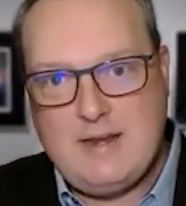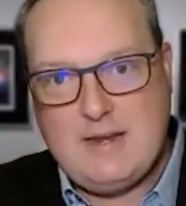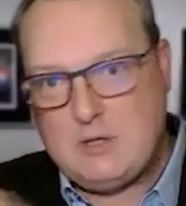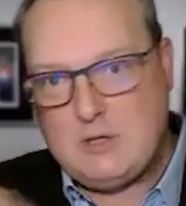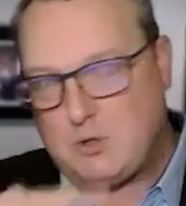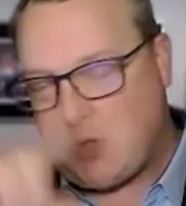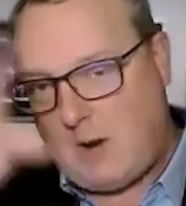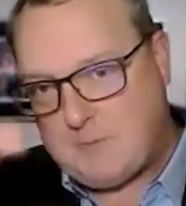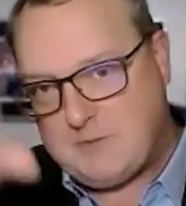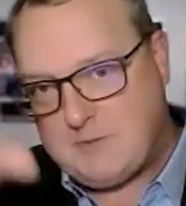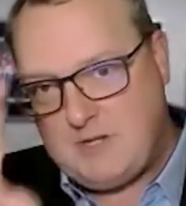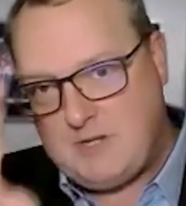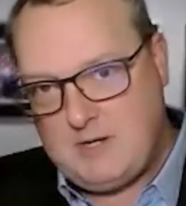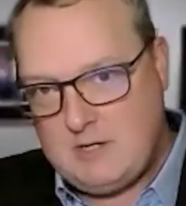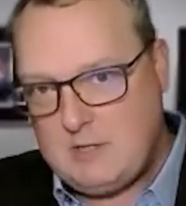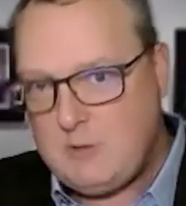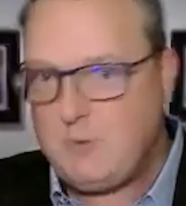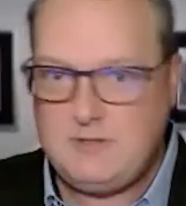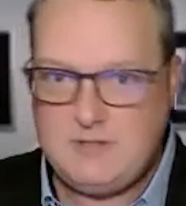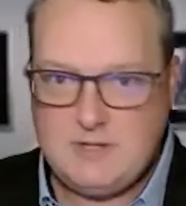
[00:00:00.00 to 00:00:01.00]
it drops it
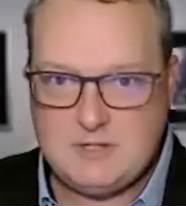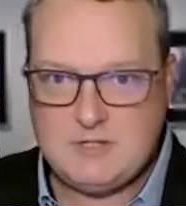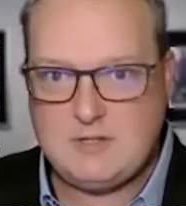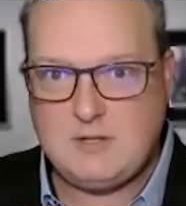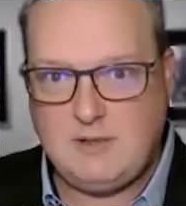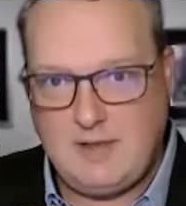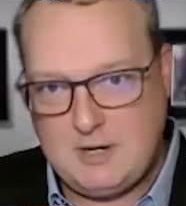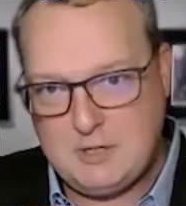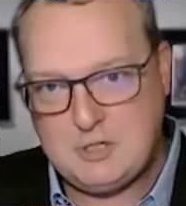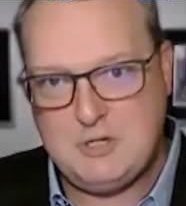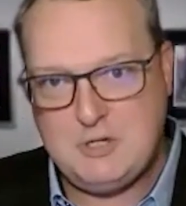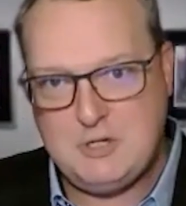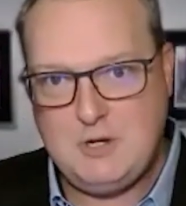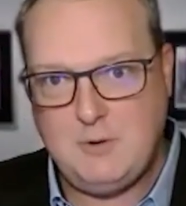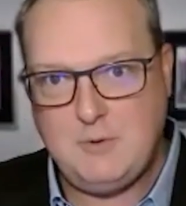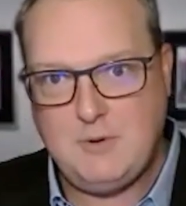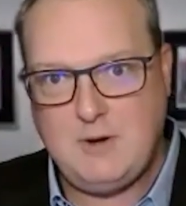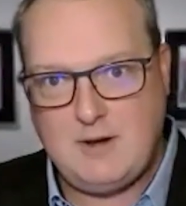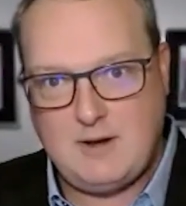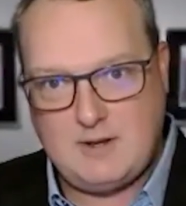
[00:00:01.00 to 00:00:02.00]
into a distillation
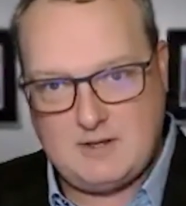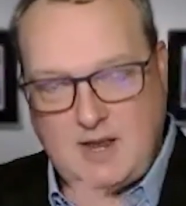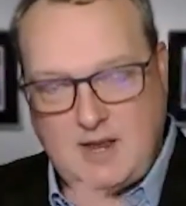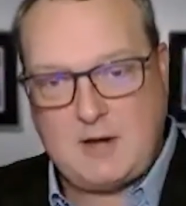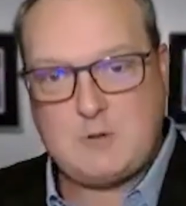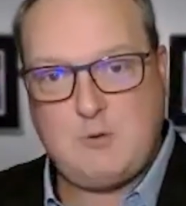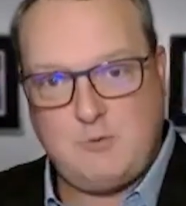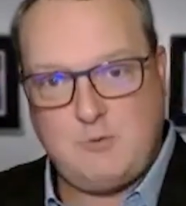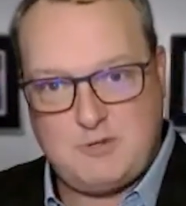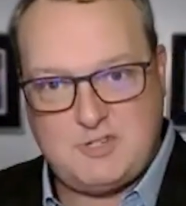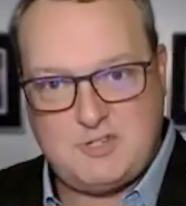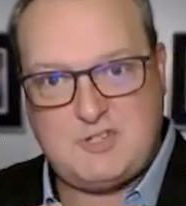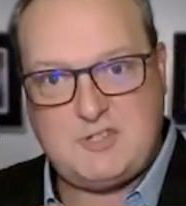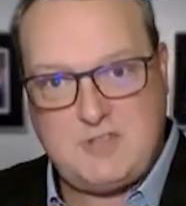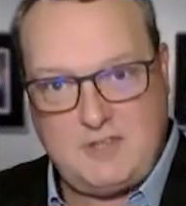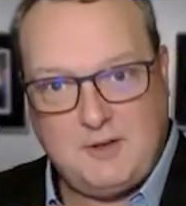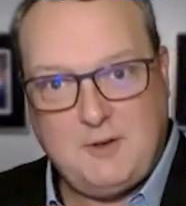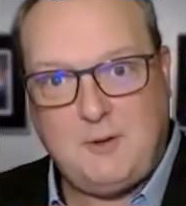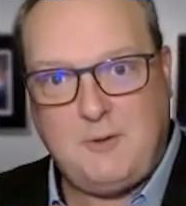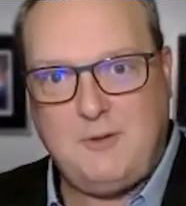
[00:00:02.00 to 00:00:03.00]
unit, an actual
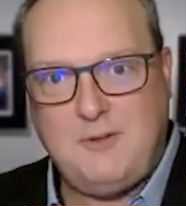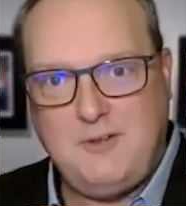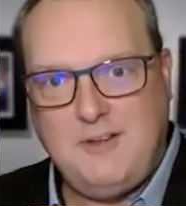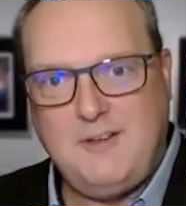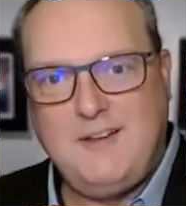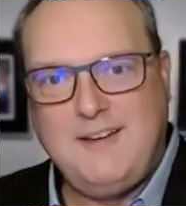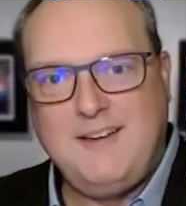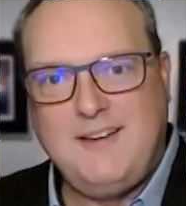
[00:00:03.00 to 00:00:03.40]
still